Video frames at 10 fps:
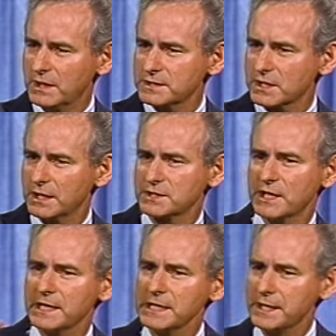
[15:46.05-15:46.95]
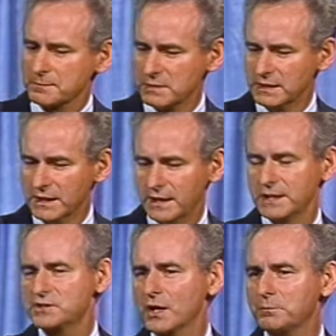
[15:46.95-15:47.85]
I say, I'd yell at him, and
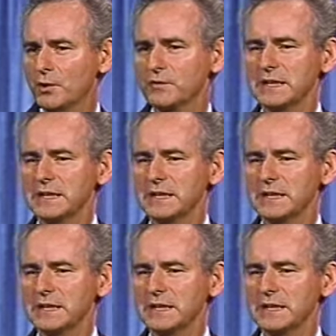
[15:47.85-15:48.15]
he'd jump over